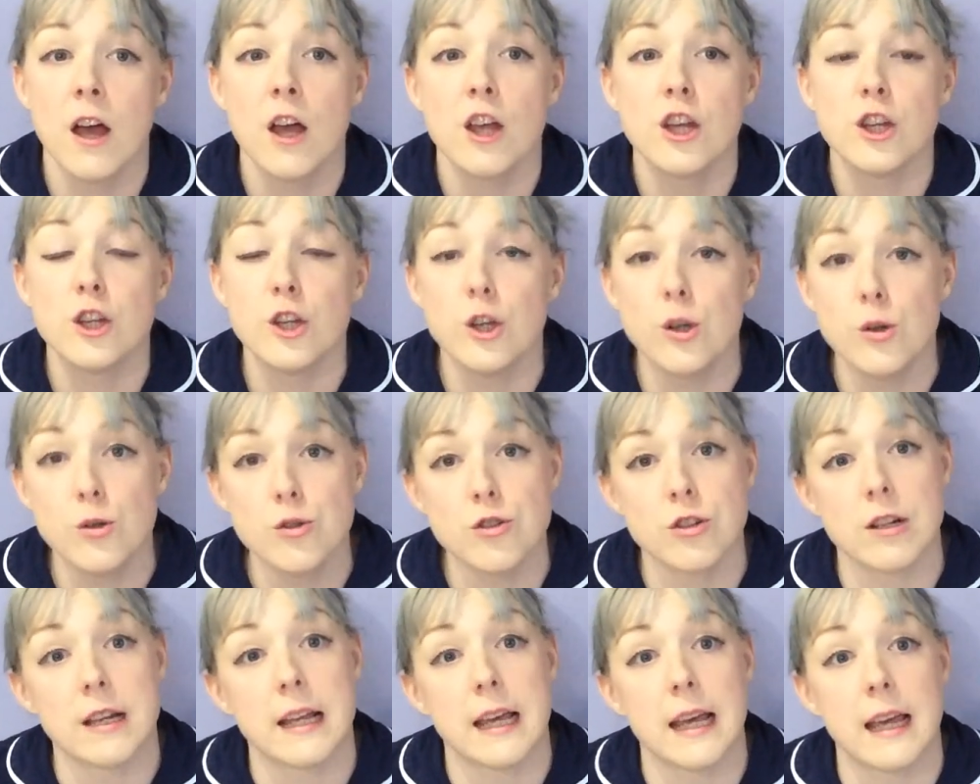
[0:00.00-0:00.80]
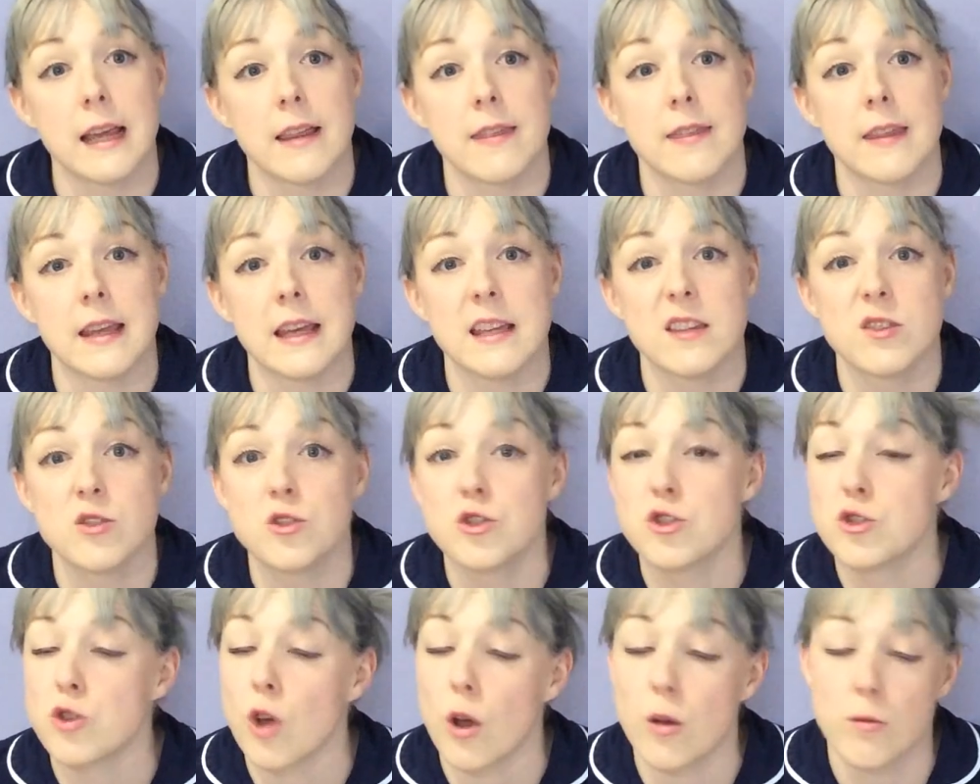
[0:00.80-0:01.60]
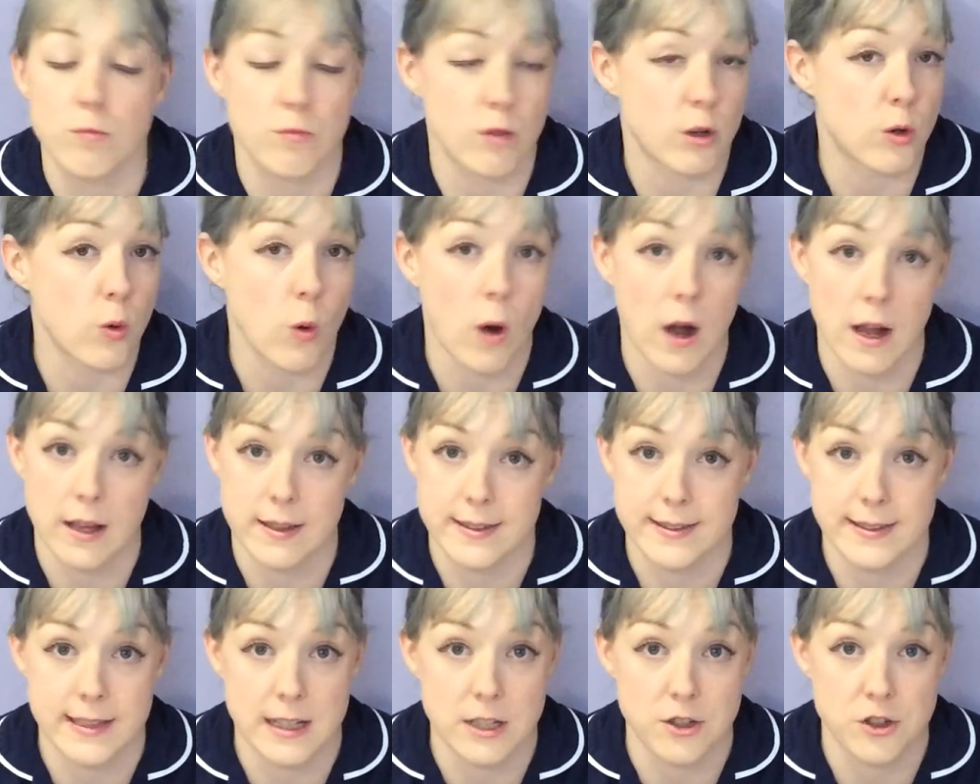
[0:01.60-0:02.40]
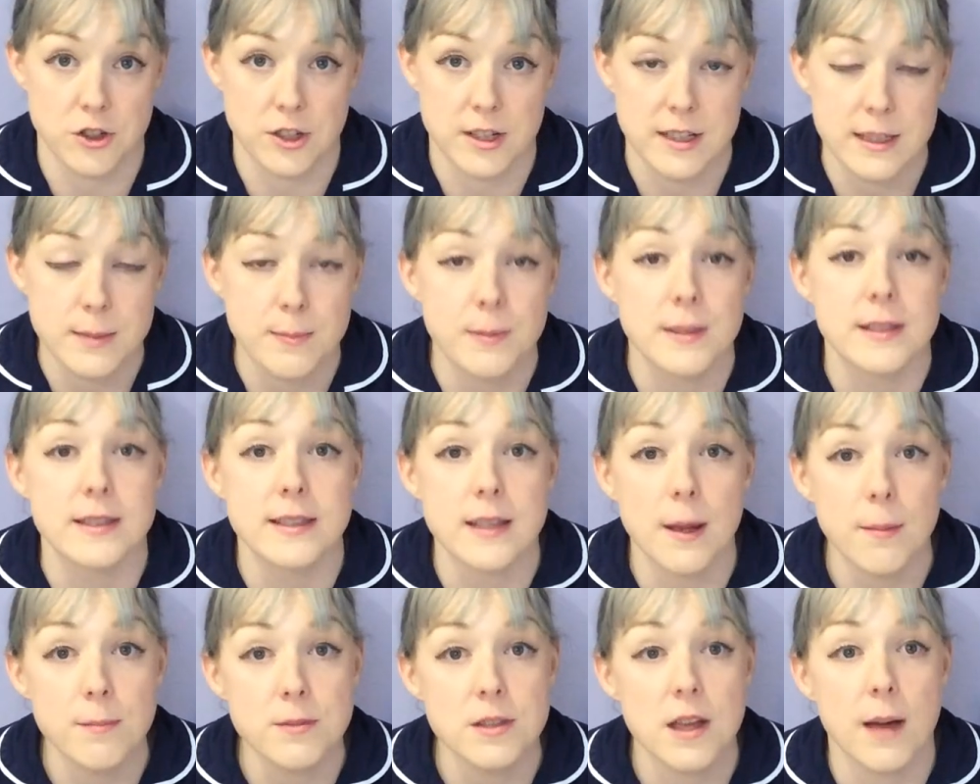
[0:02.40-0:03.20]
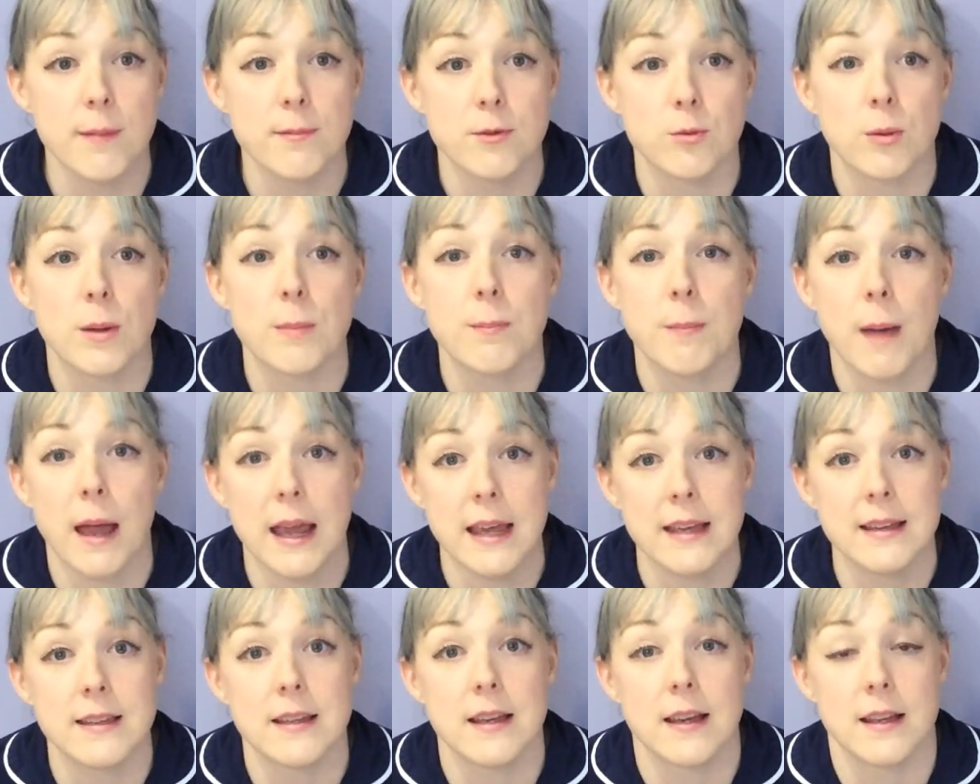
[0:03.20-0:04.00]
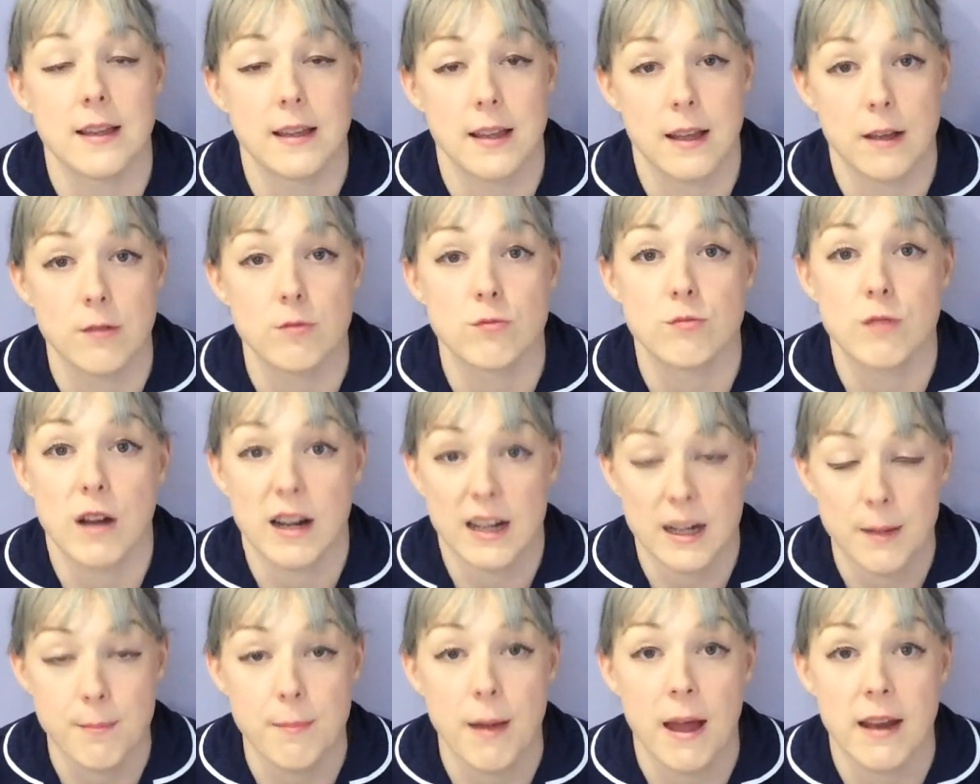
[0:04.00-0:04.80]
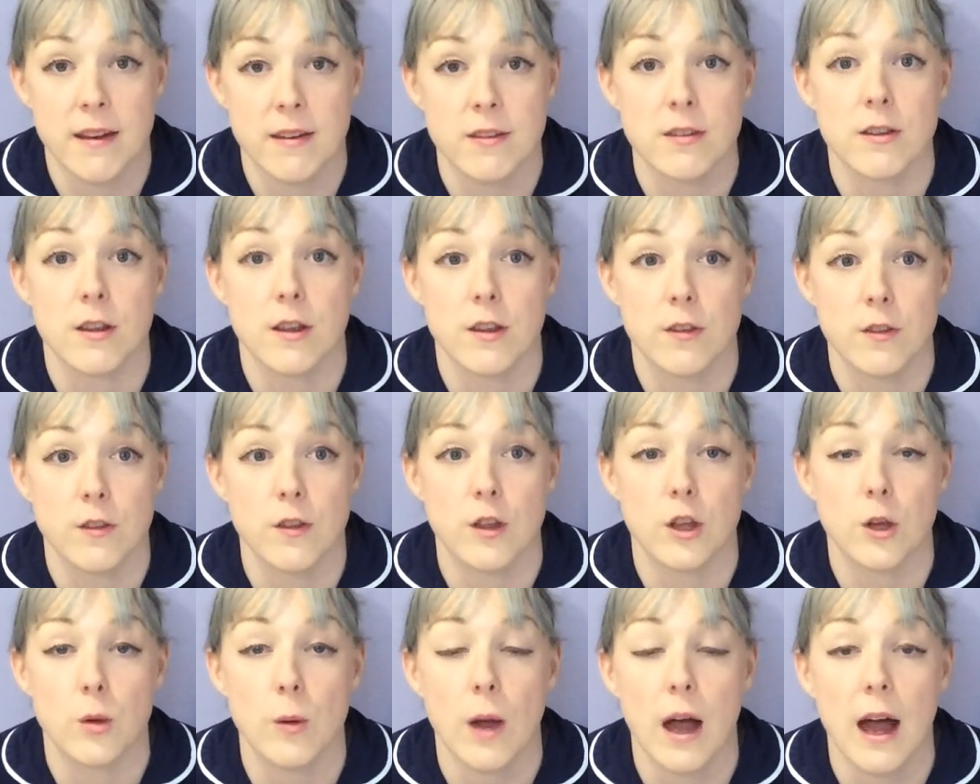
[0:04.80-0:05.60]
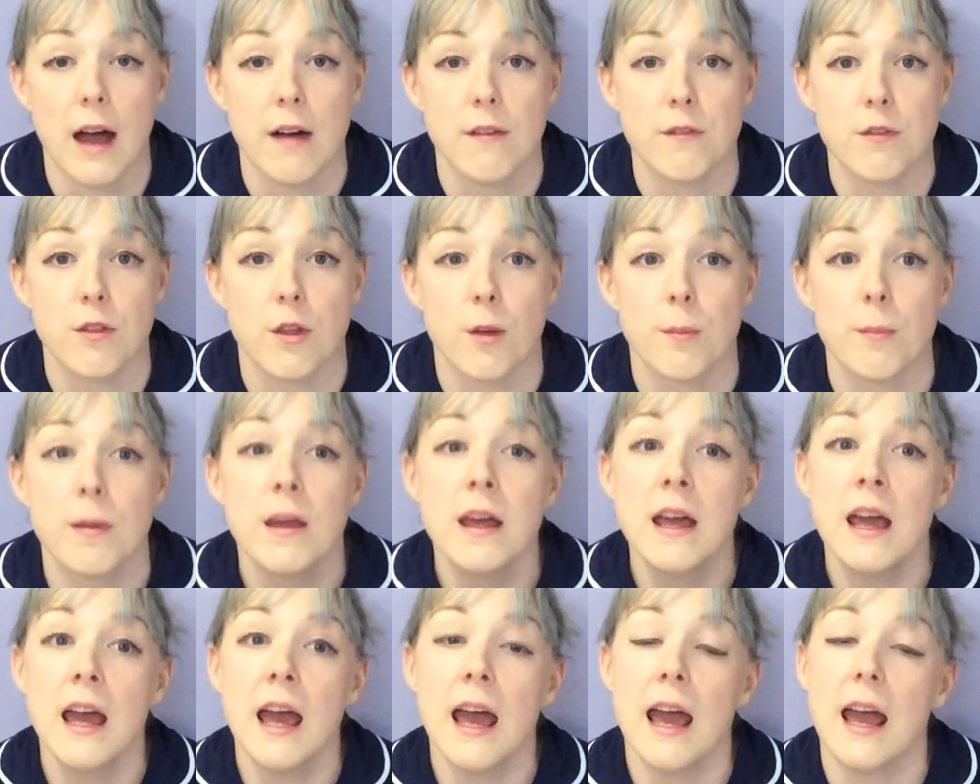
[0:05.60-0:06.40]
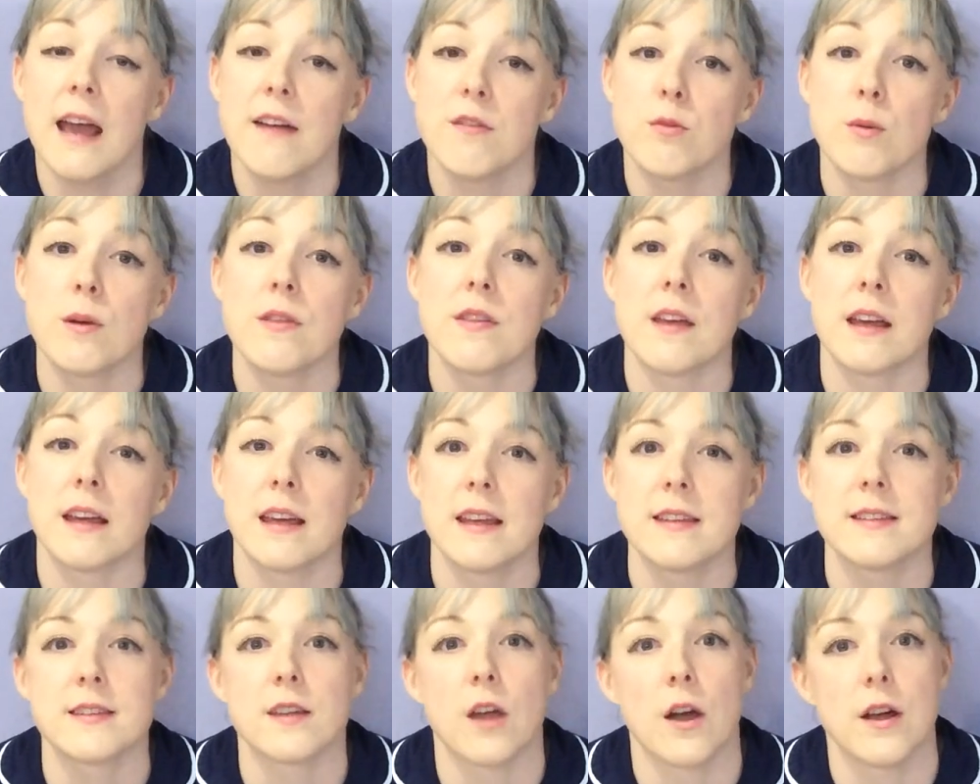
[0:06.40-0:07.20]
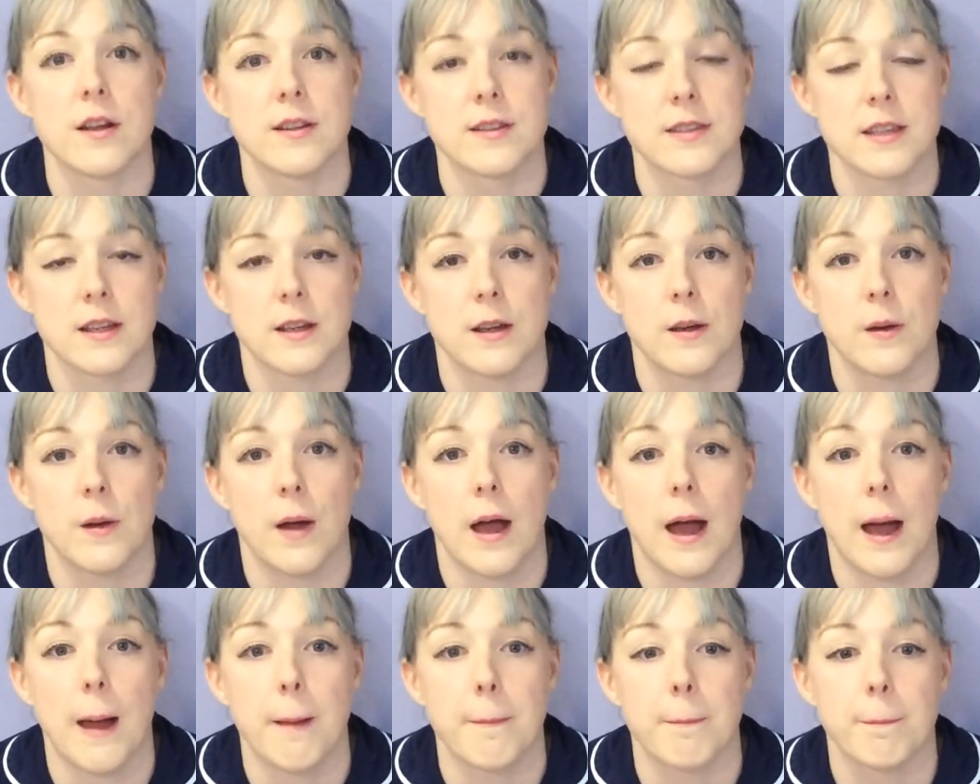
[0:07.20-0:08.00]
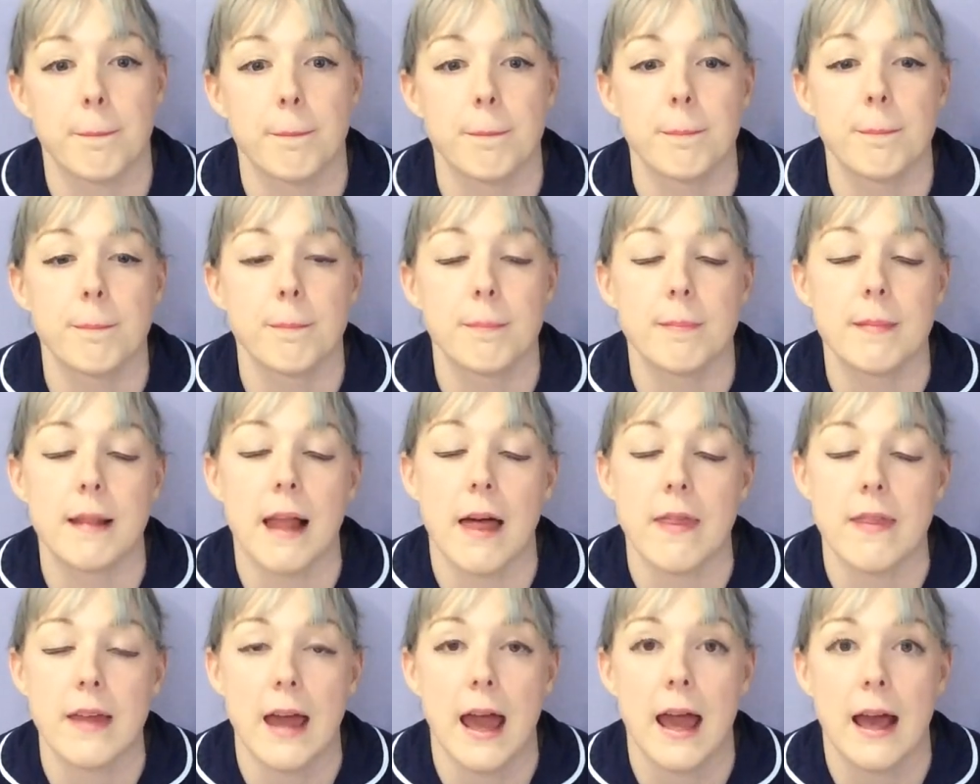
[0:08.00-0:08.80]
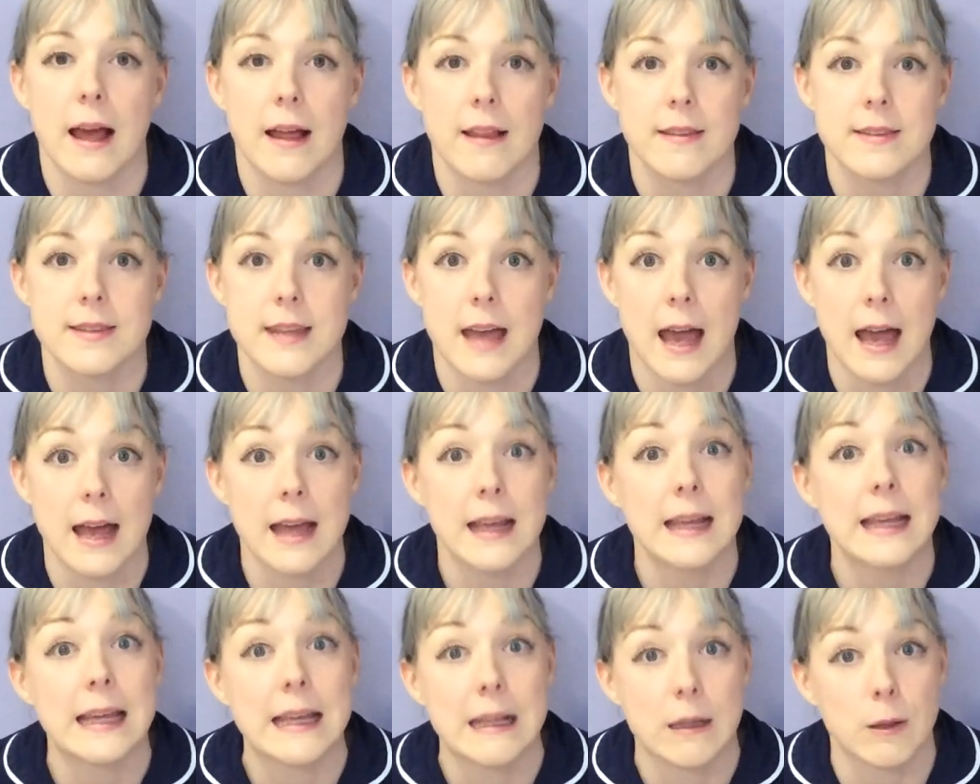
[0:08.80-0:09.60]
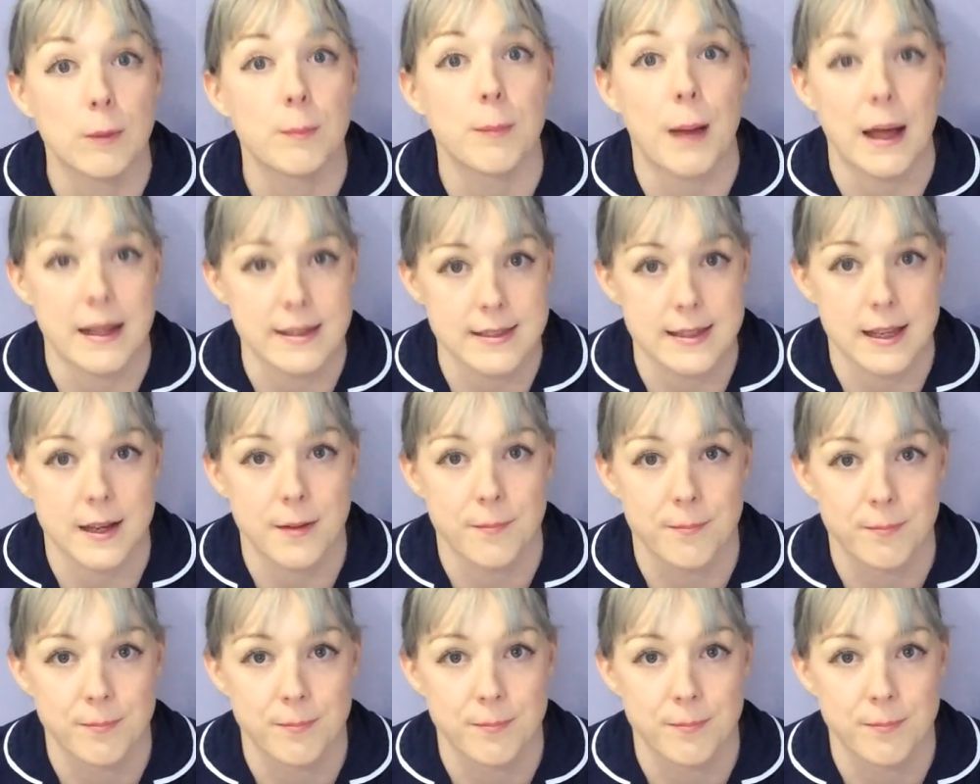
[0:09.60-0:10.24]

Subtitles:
Usually these don't require stitches, but sometimes we may recommend that you have them if we think it's going to let the tear heal better.